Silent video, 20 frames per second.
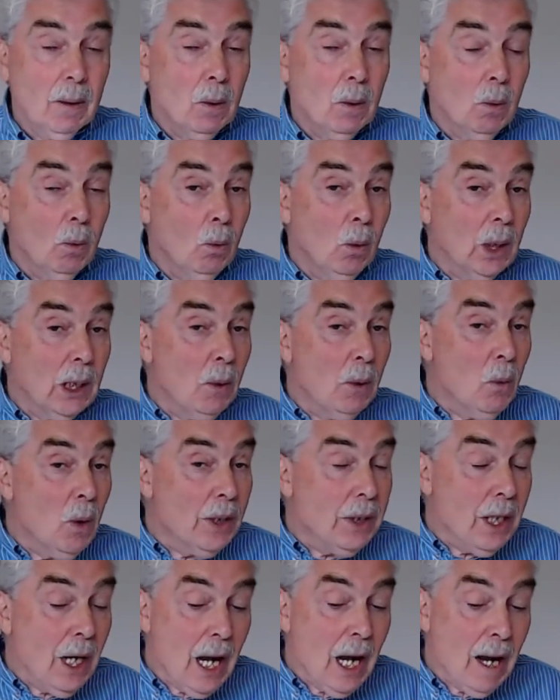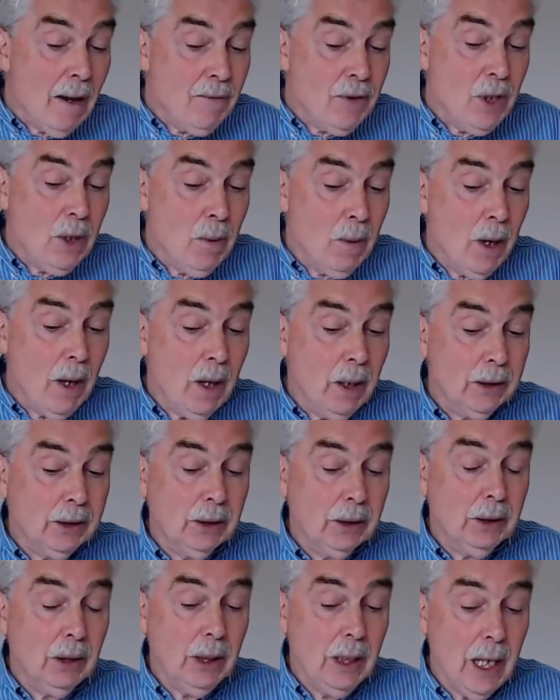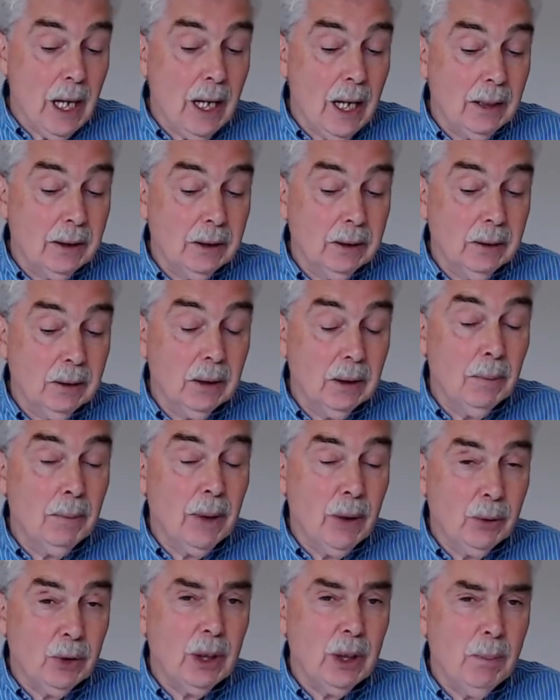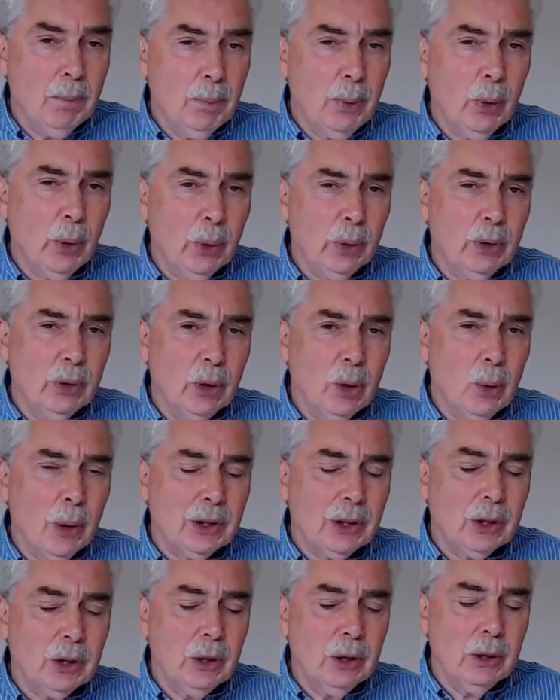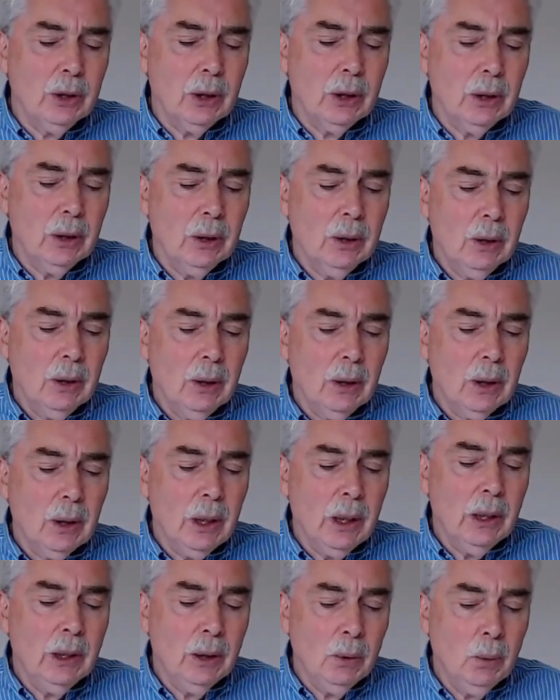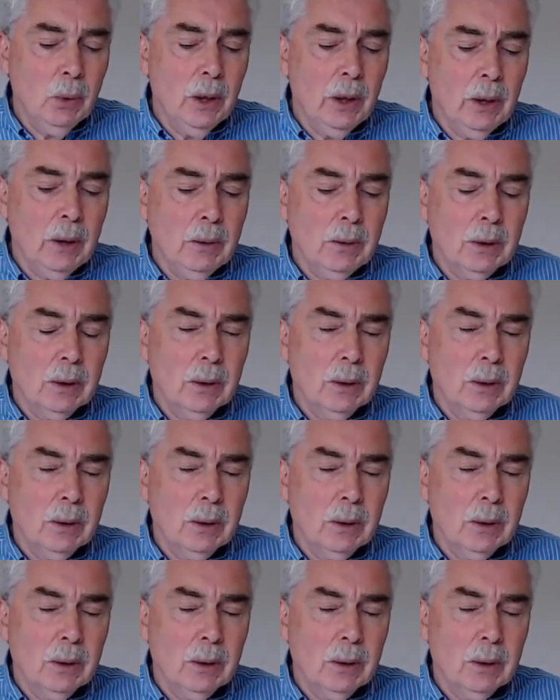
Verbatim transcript: Well, I wonder, have you asked yet the most important question in the world?